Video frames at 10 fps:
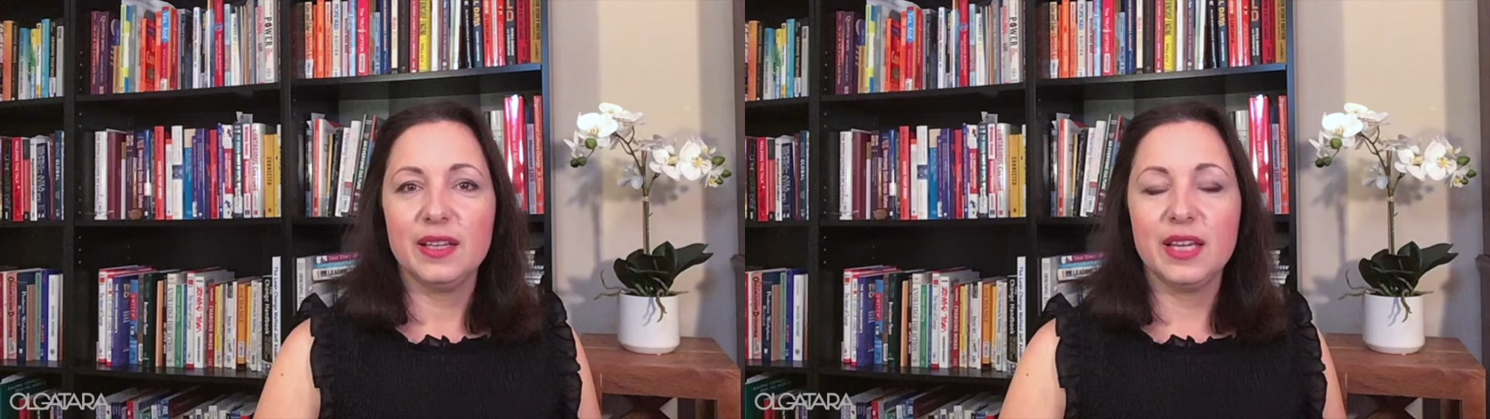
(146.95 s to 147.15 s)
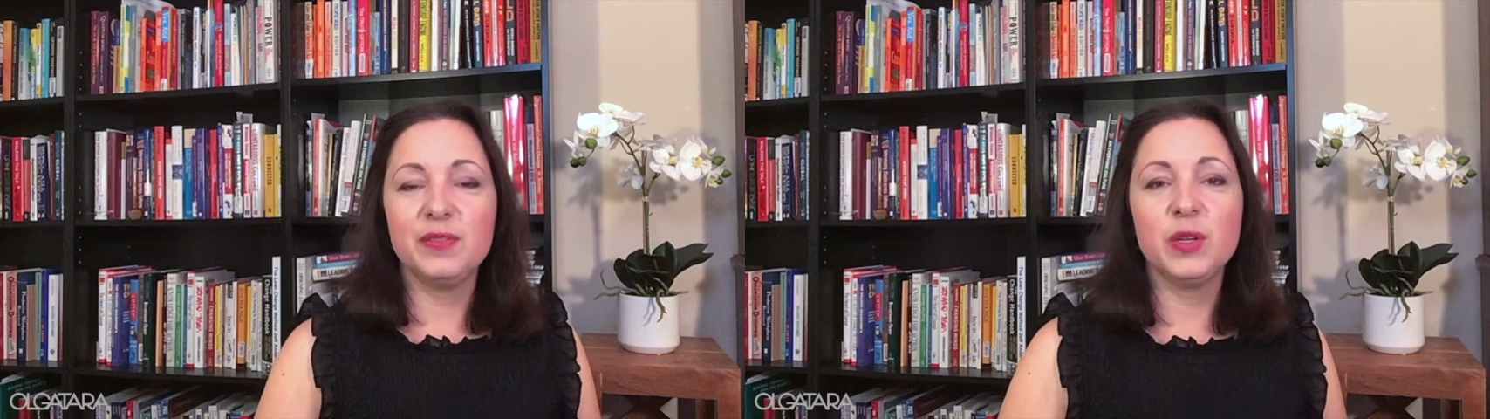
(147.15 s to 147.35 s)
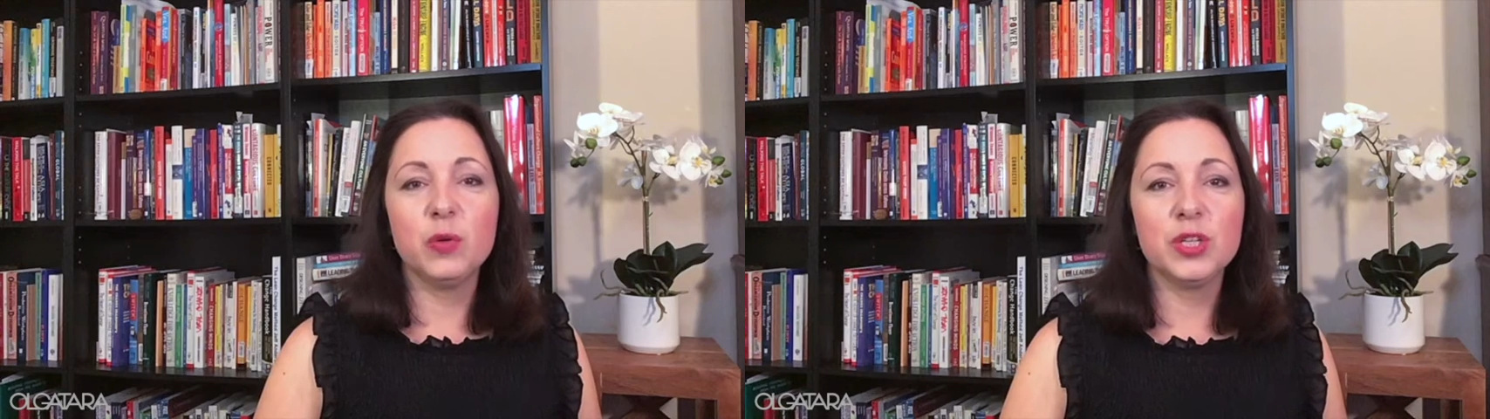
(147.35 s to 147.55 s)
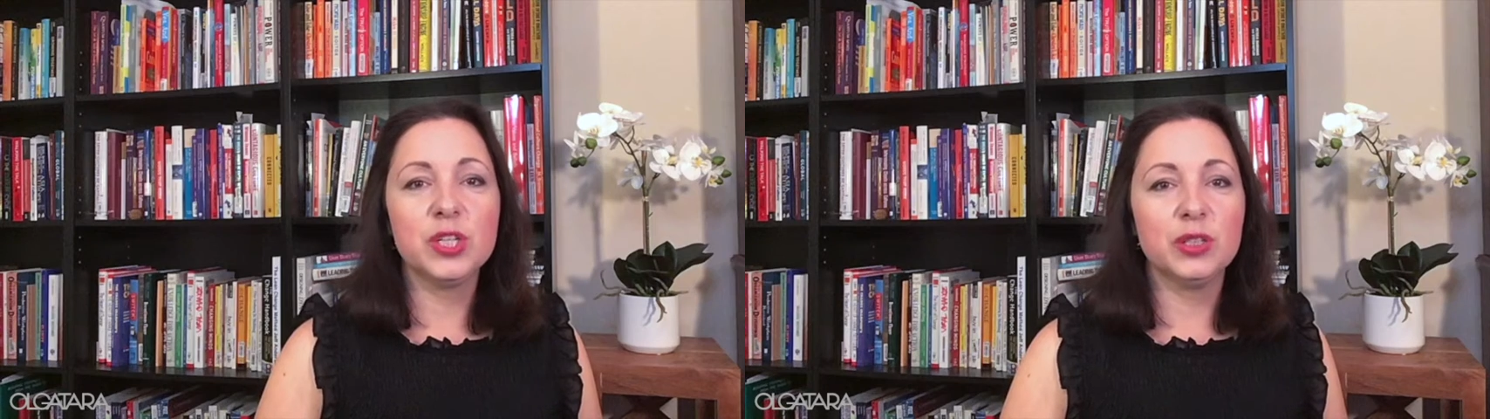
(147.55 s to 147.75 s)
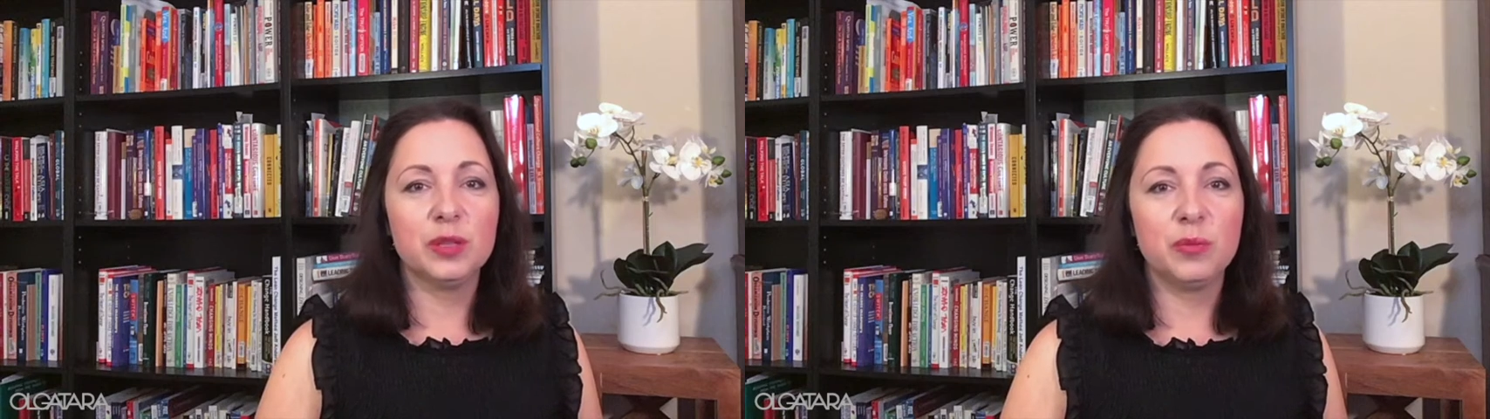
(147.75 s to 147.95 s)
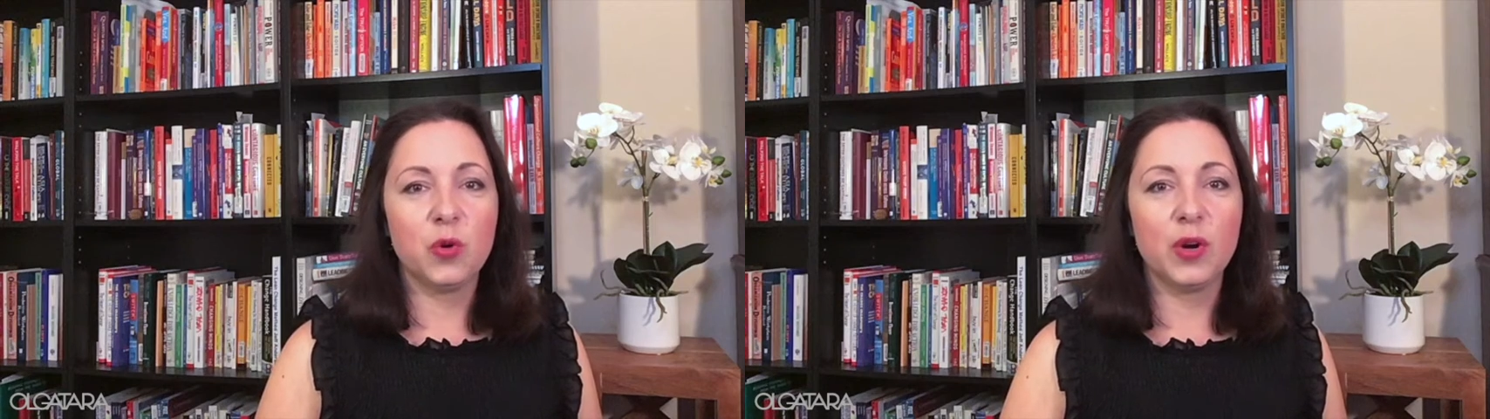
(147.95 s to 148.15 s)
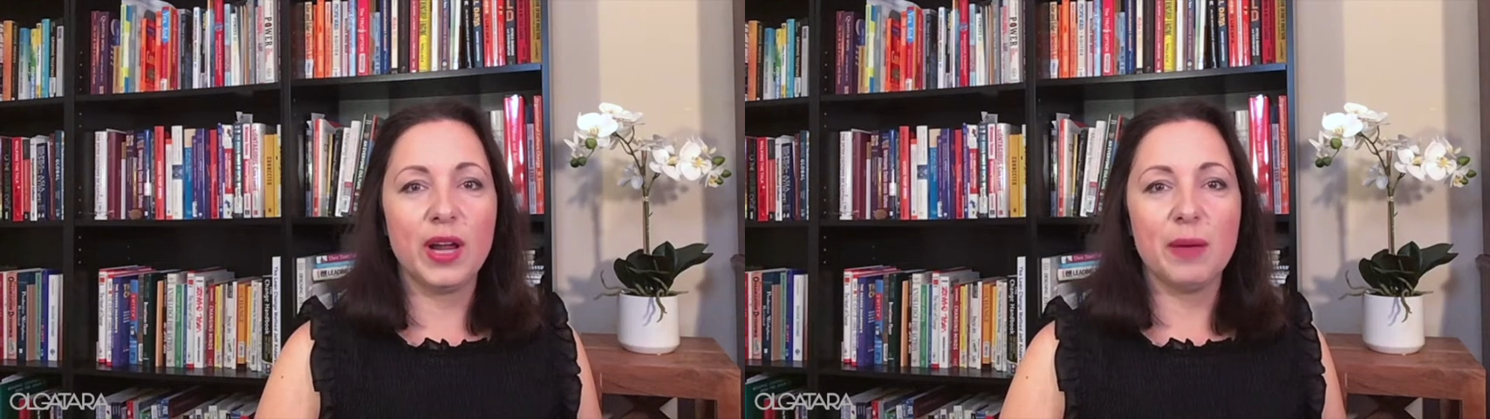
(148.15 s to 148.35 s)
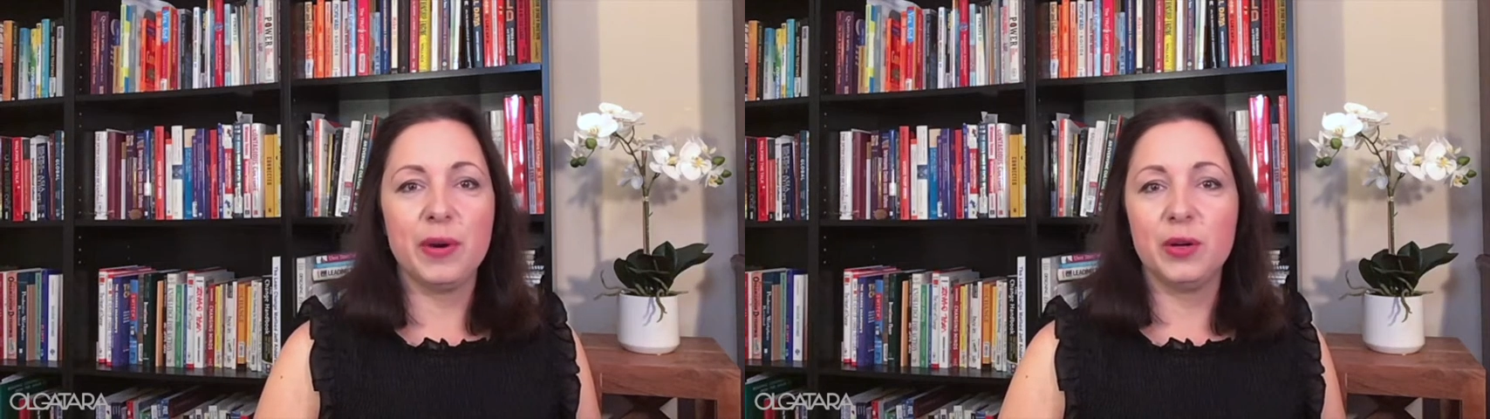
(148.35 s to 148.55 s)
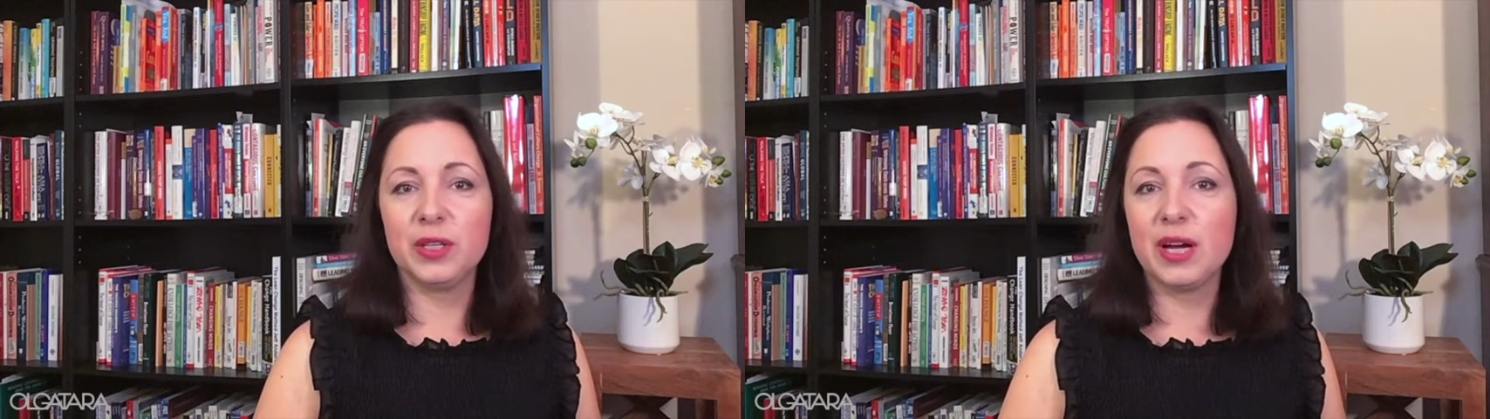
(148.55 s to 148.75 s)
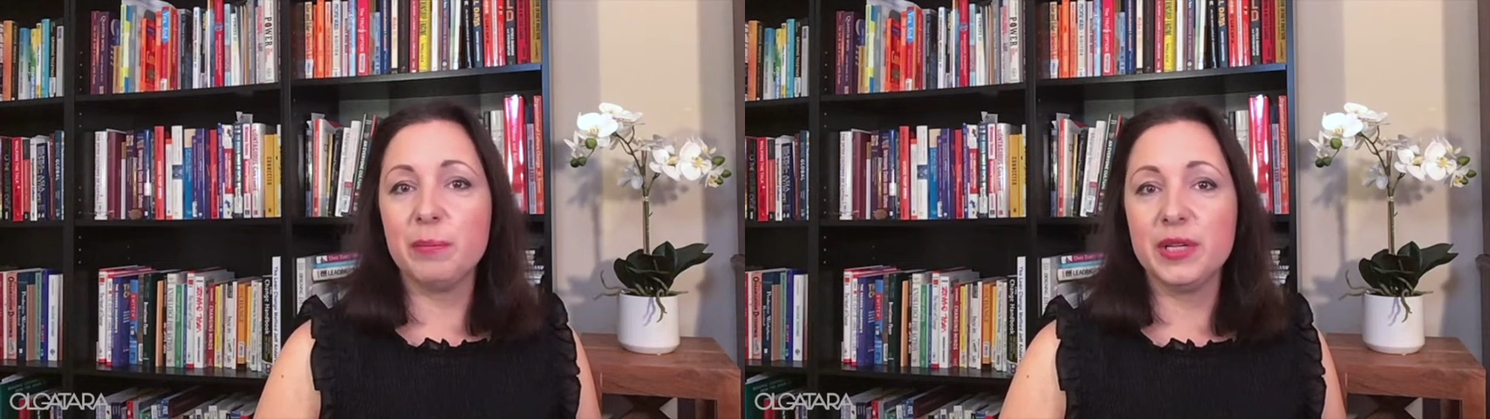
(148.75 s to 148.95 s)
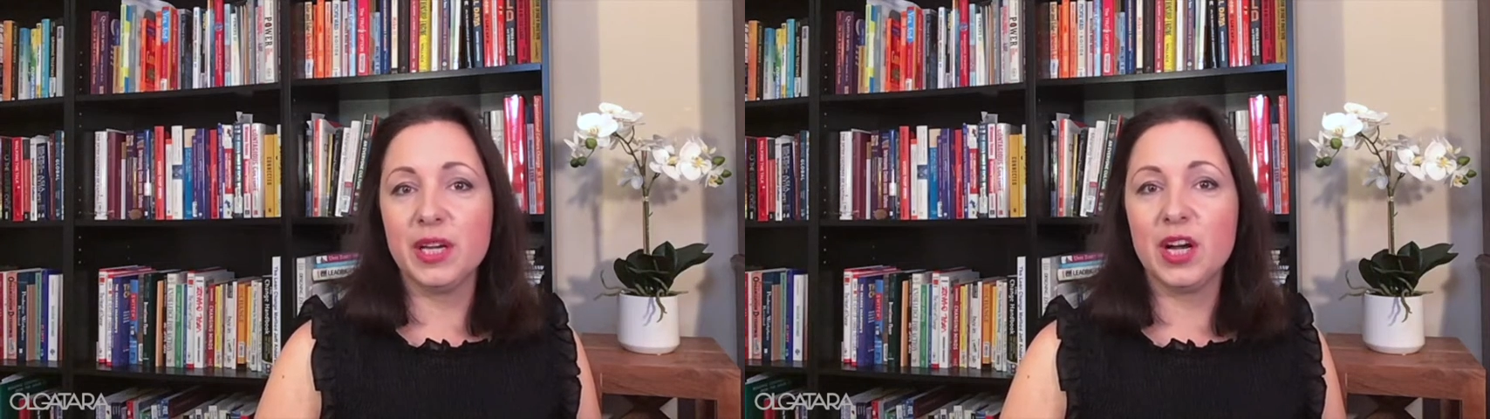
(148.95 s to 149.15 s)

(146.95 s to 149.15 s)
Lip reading: If you want to learn more about company